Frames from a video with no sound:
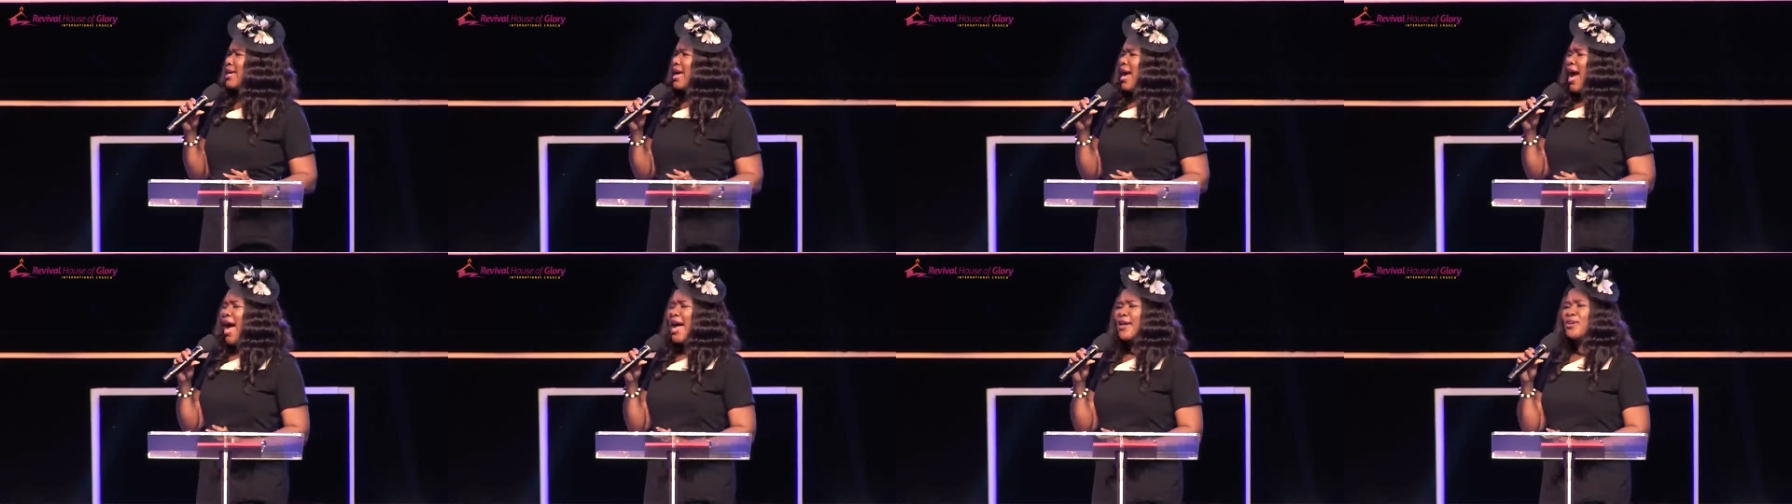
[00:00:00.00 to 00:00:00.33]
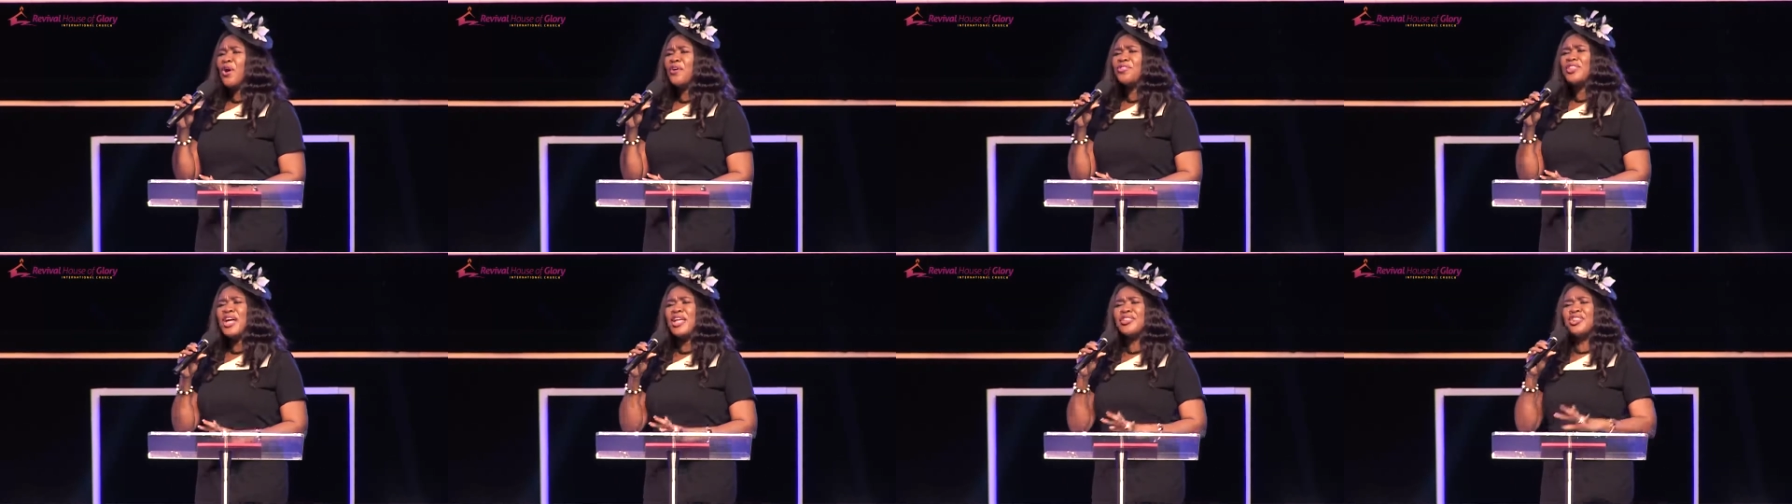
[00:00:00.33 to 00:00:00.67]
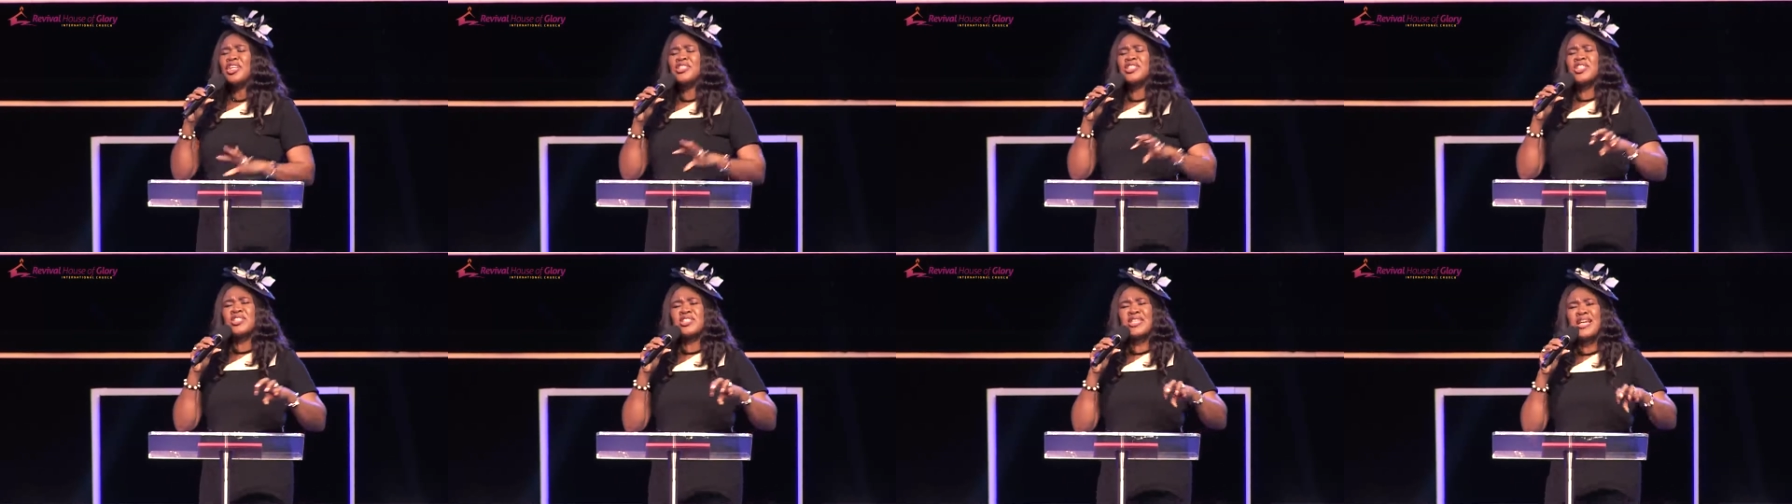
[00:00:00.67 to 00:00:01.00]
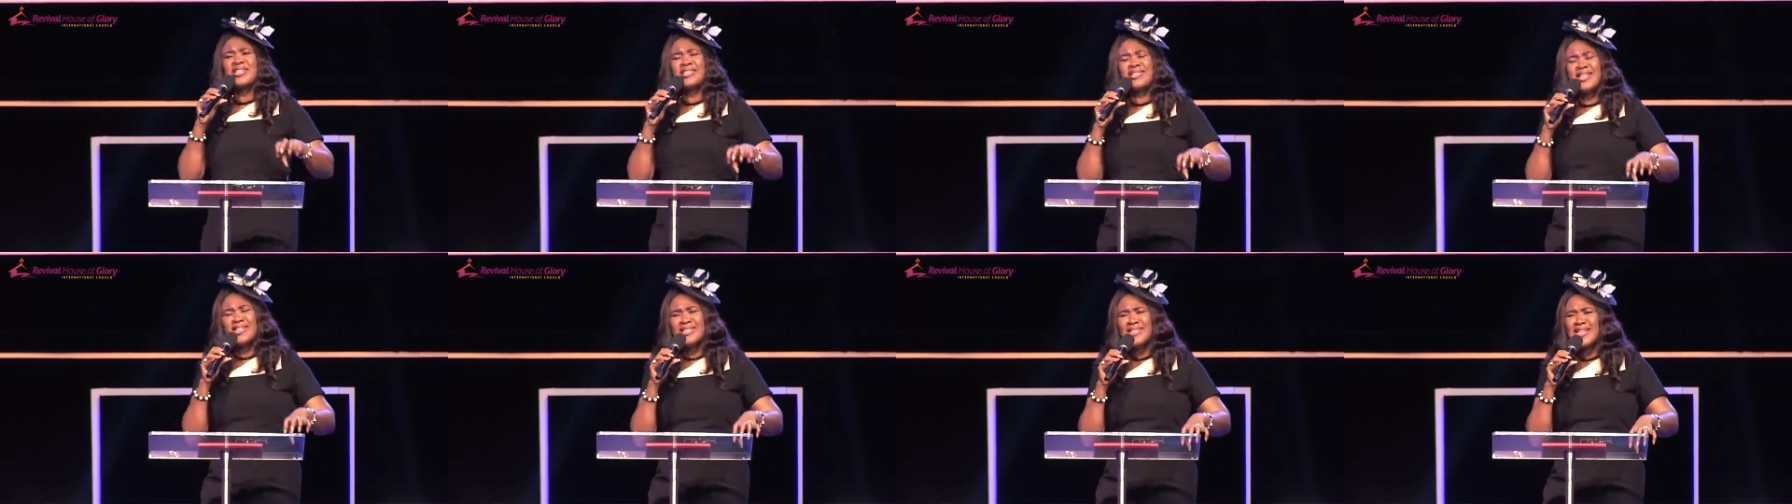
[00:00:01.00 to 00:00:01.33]
I know that this is a
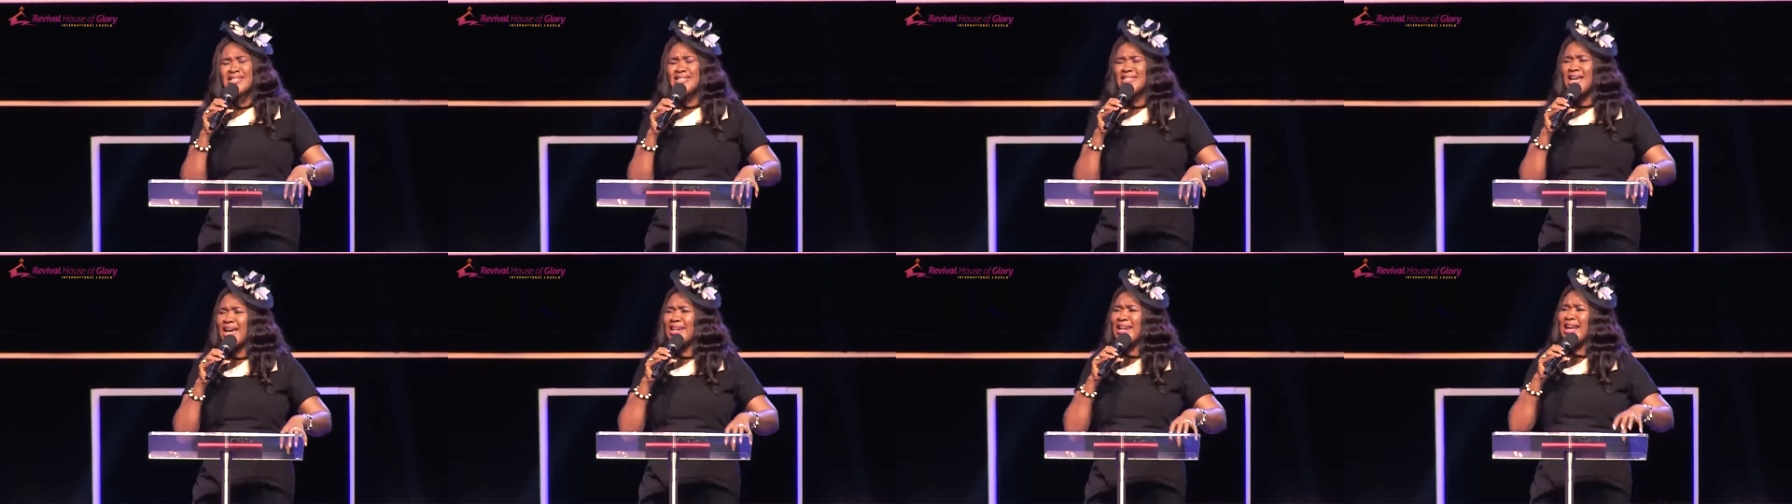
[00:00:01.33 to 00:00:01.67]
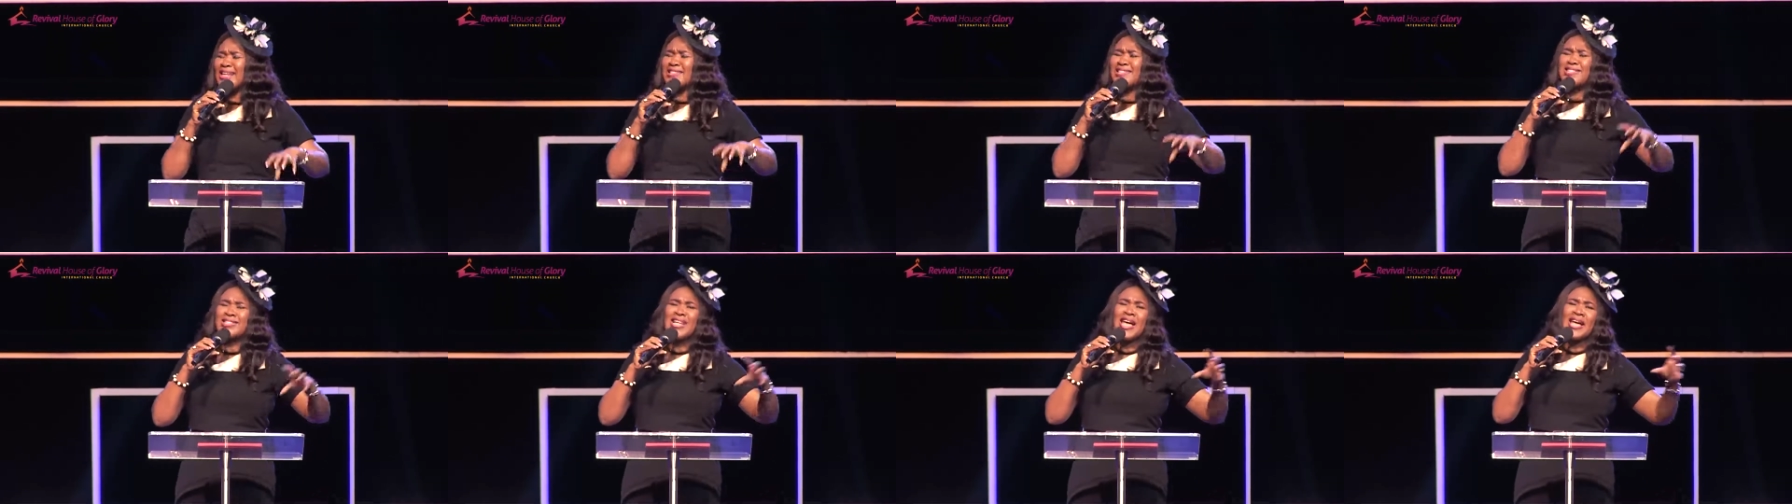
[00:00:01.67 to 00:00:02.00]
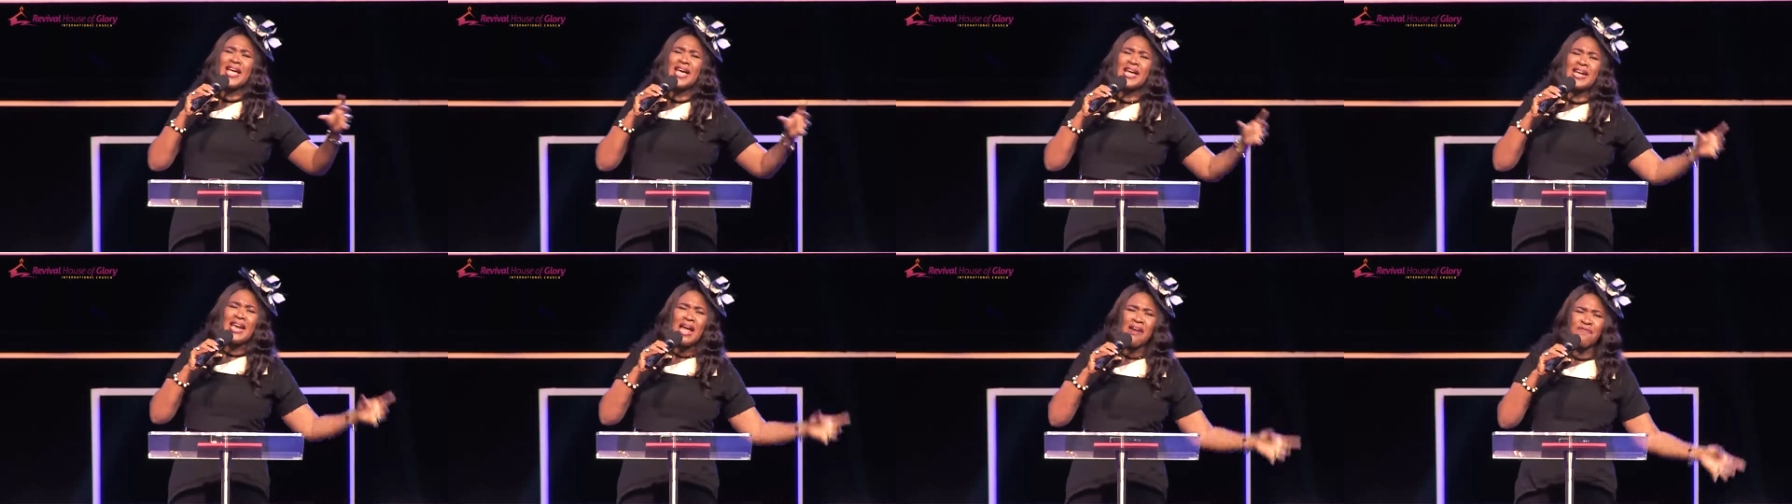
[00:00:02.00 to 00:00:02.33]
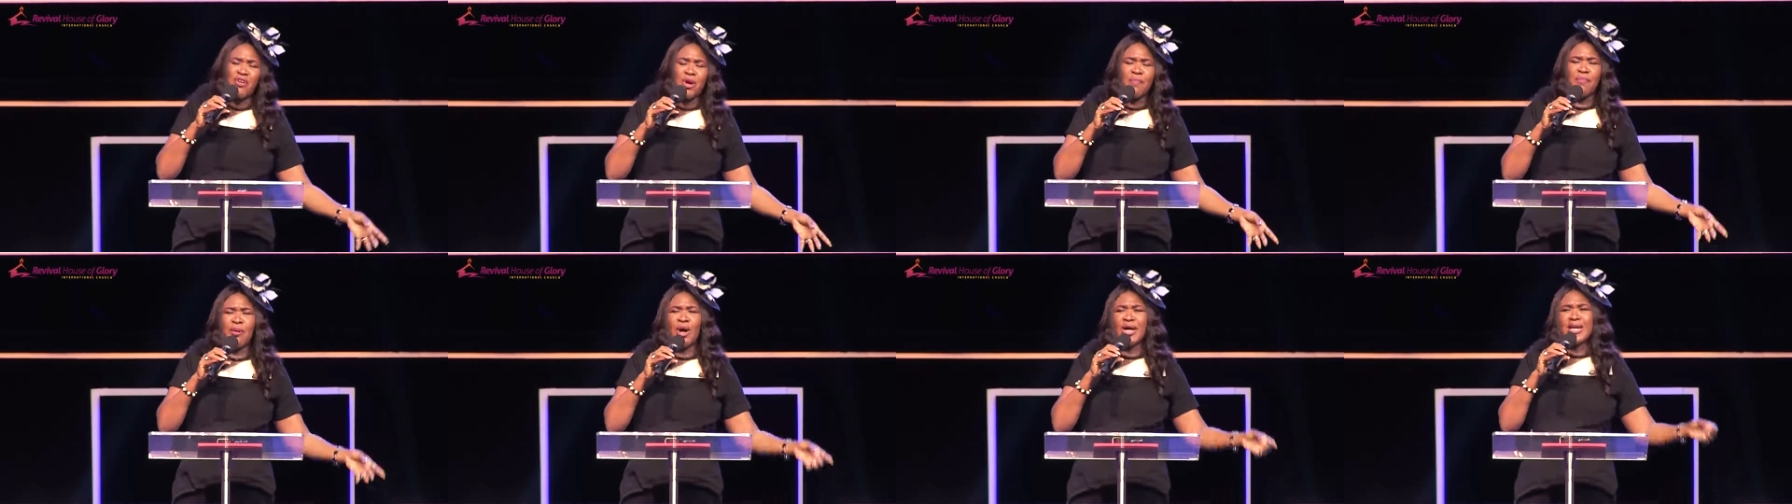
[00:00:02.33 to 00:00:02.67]
disease that has taken
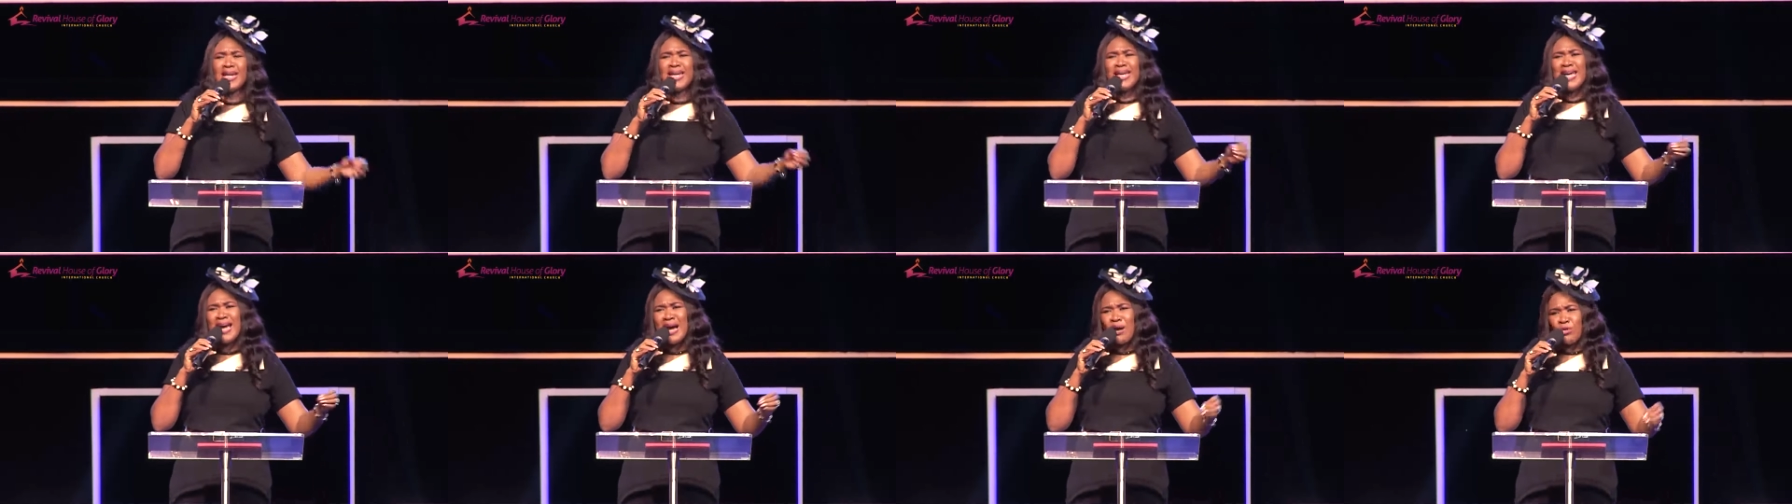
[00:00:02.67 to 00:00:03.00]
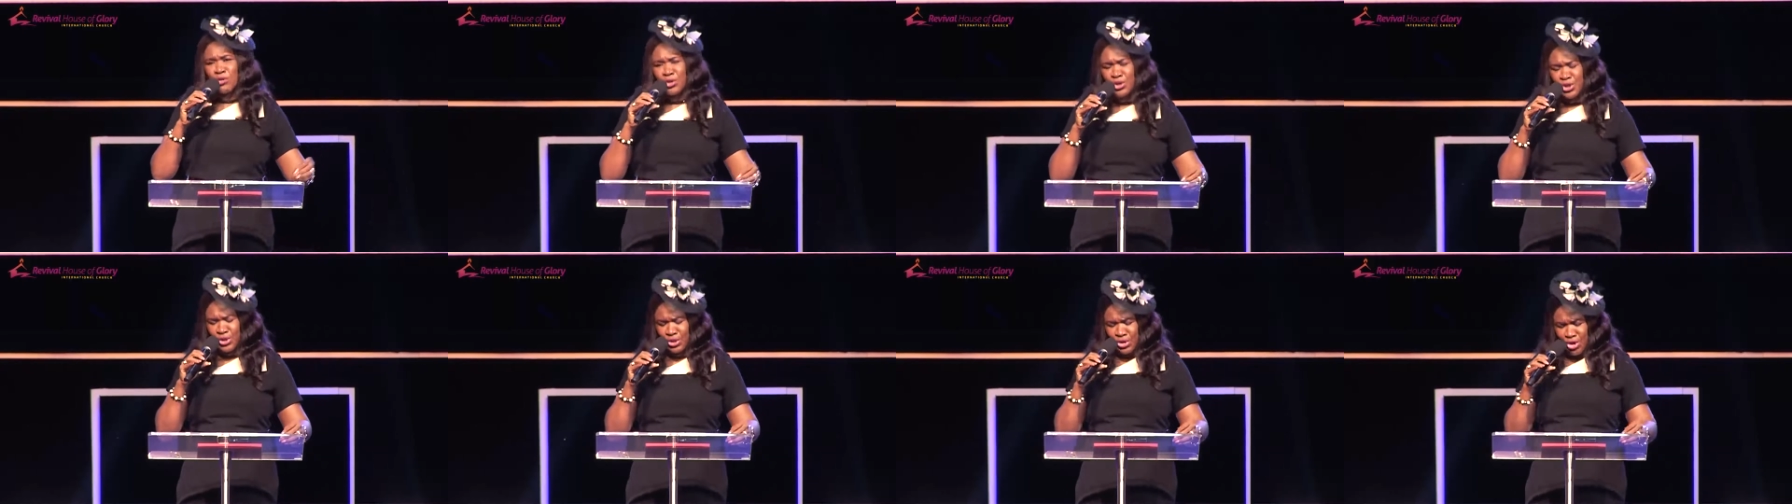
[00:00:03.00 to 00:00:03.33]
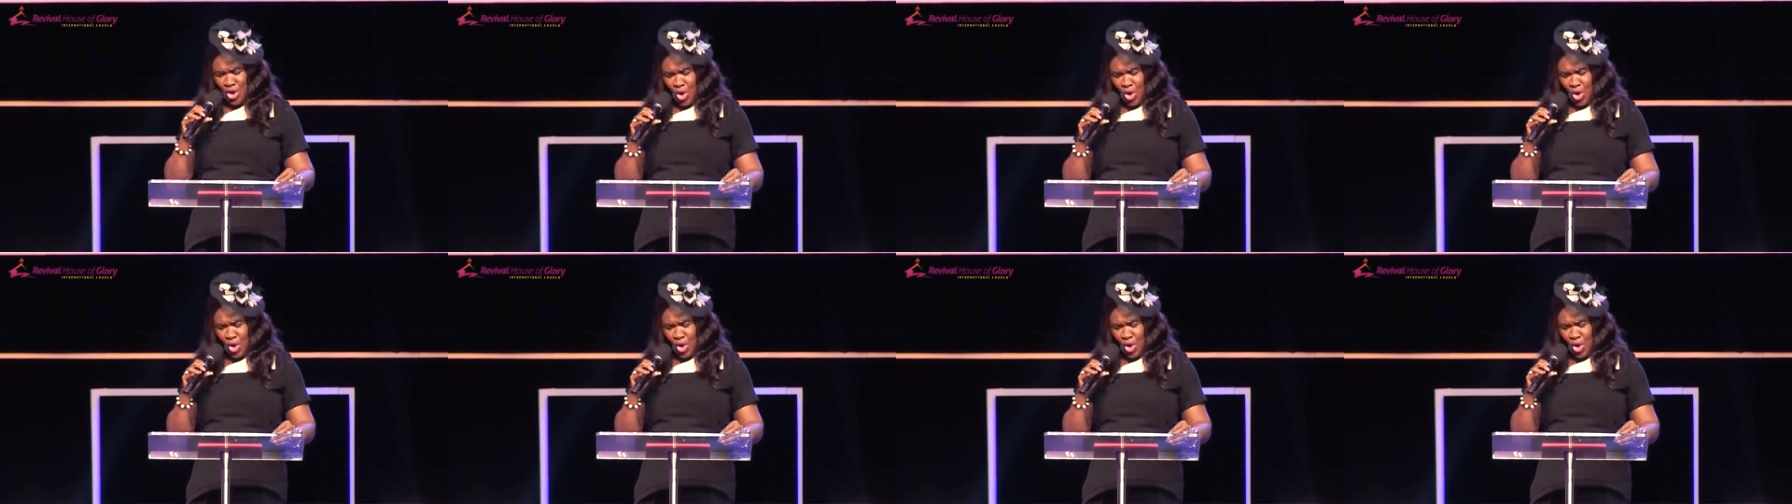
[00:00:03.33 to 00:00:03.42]
everybody out,